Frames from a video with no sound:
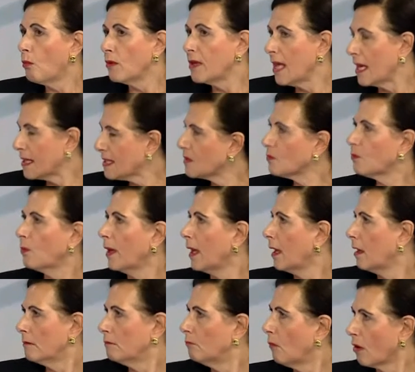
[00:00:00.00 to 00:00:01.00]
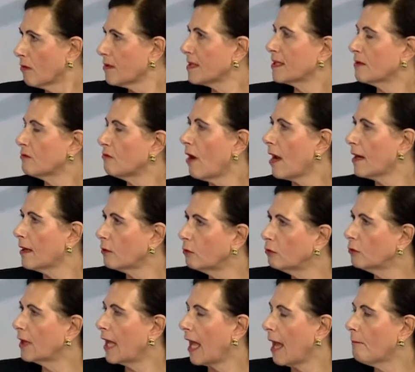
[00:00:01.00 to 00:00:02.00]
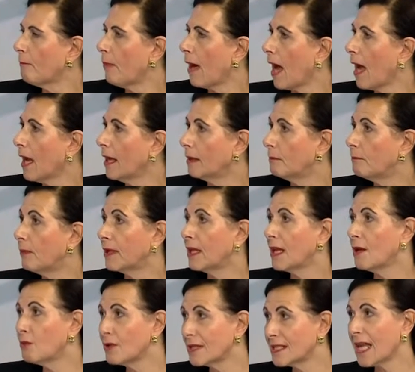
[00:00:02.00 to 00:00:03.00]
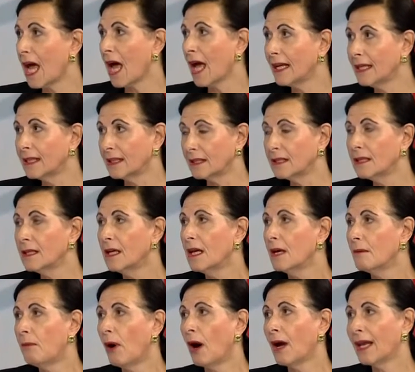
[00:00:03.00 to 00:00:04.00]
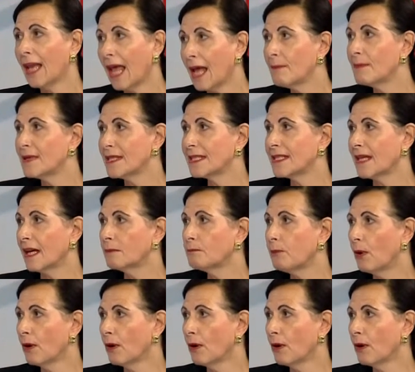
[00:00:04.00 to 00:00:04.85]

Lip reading: yes, Morrison ran a good campaign, but he was aided by Labor's dud